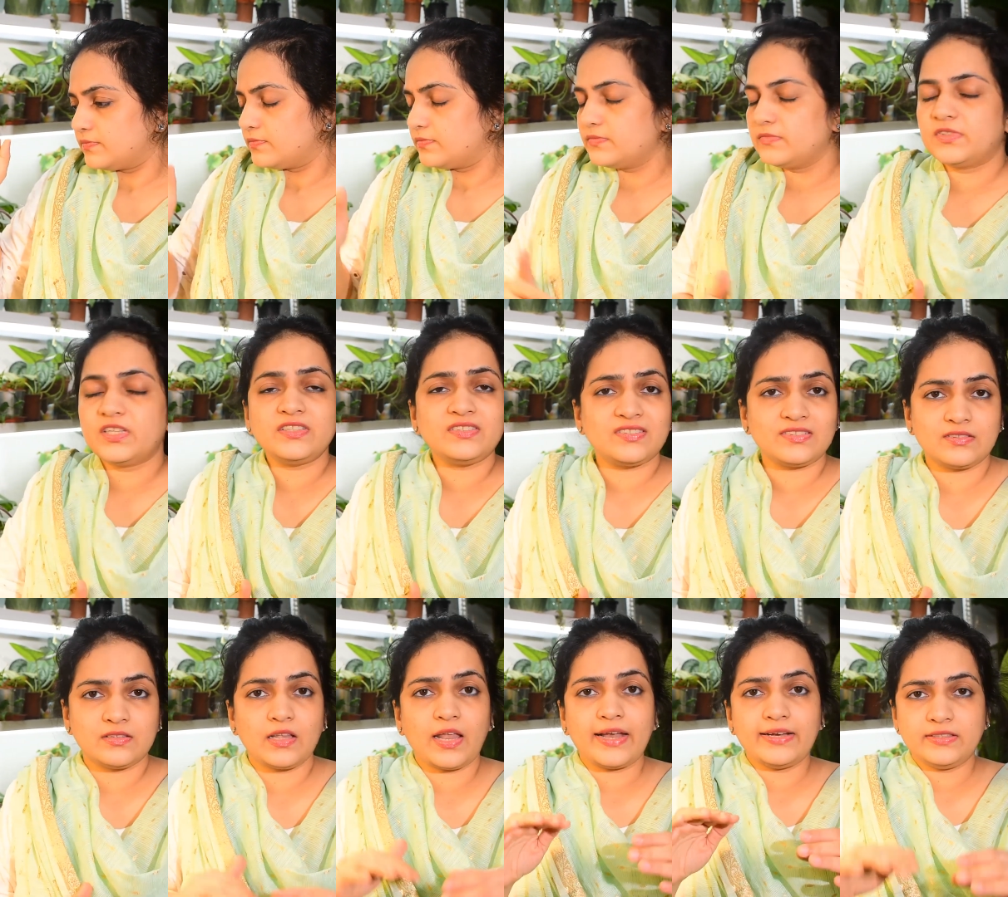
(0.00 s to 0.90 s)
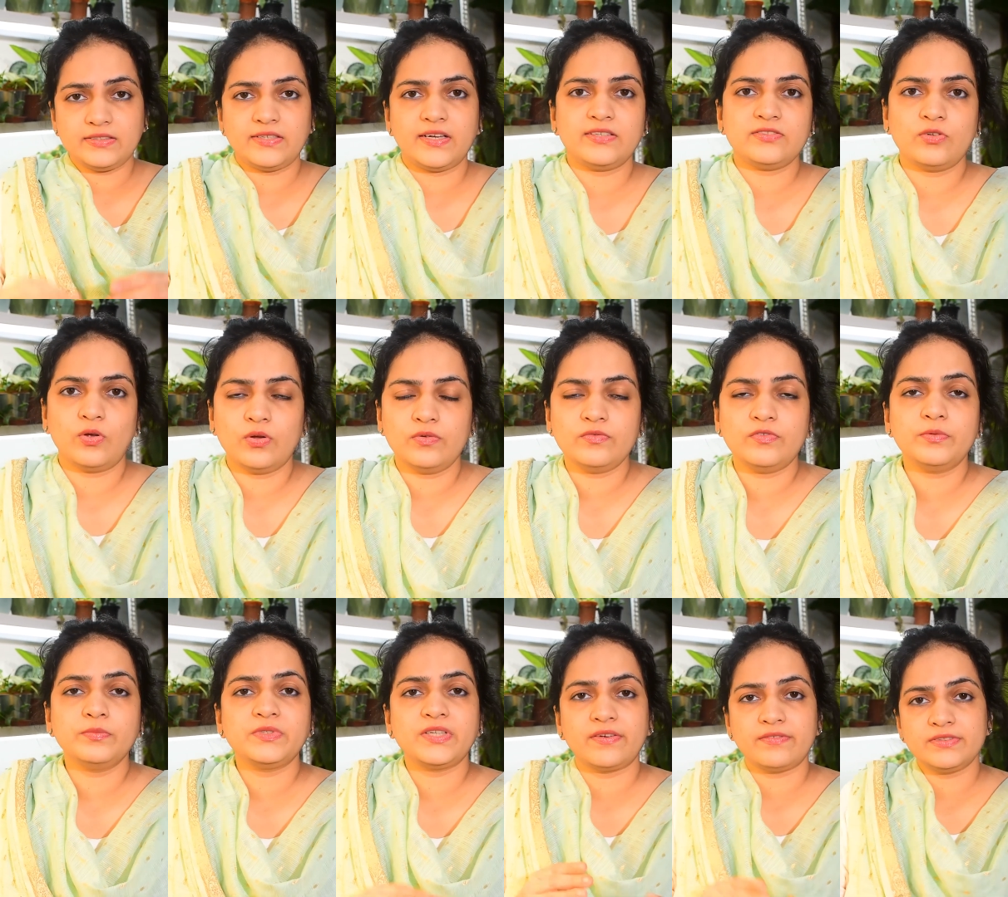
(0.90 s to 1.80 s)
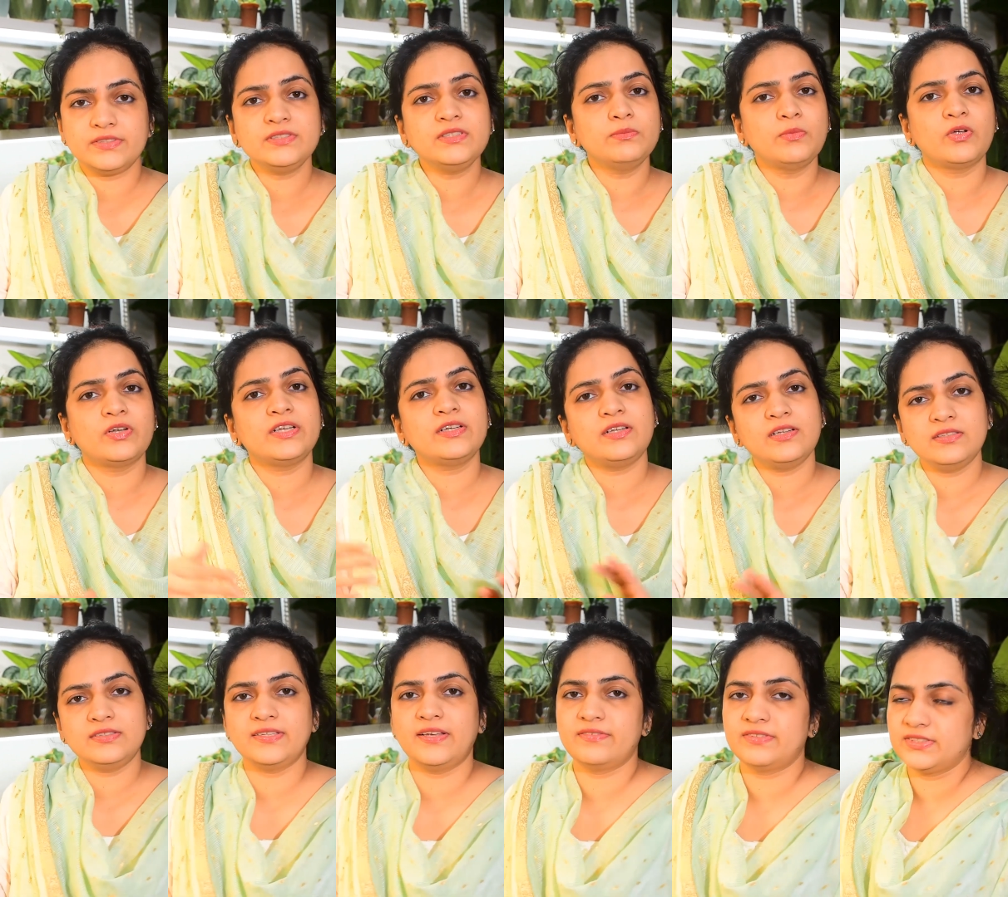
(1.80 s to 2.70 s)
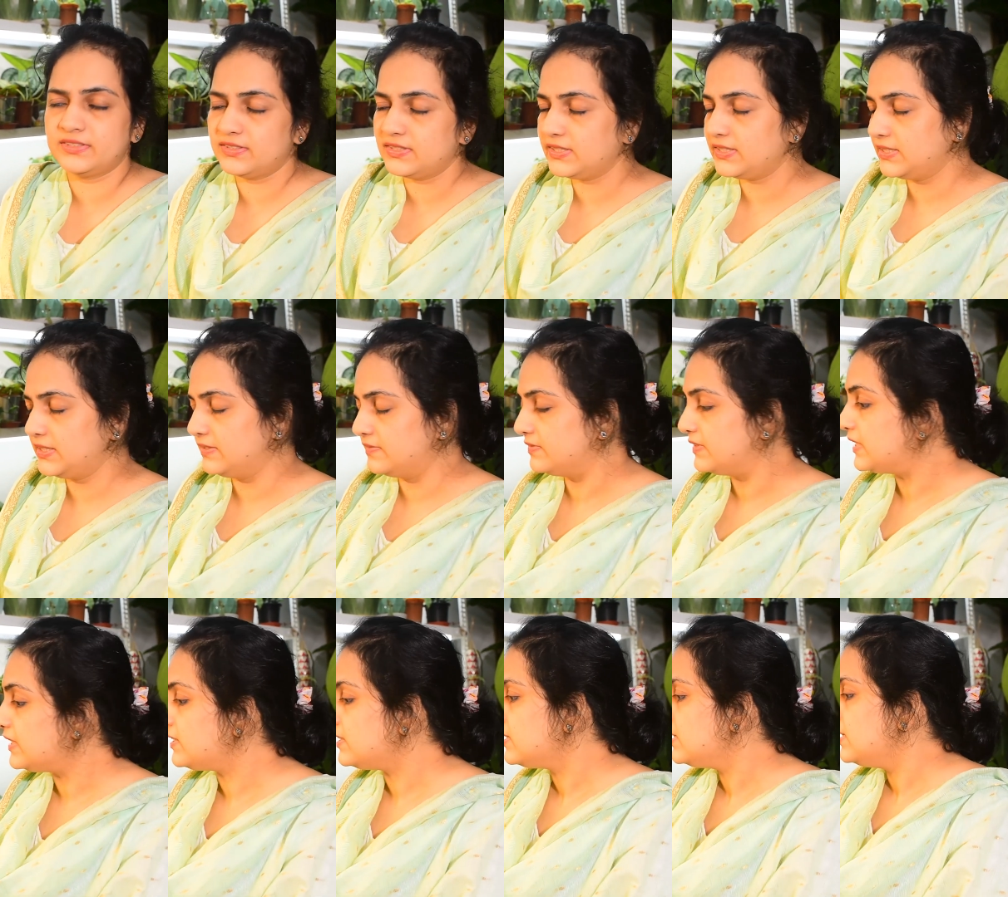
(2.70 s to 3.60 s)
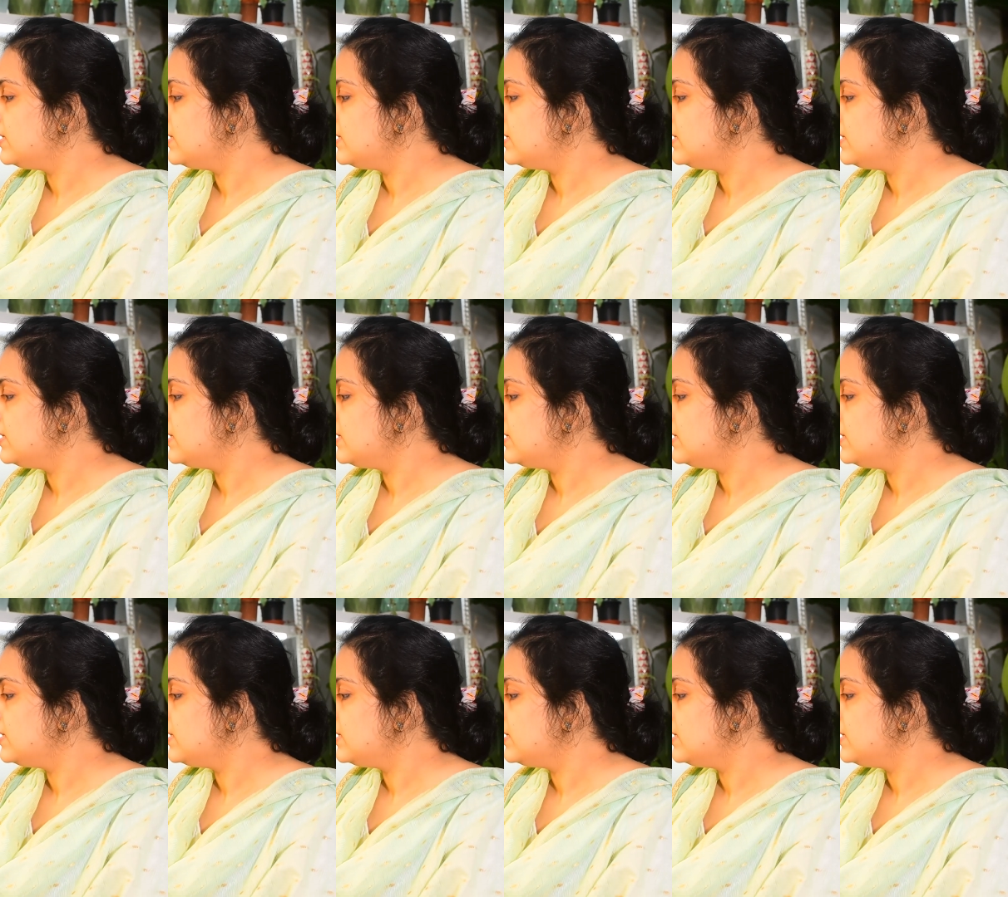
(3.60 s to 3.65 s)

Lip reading: this light stays on from 7 in the morning till 7 in the evening.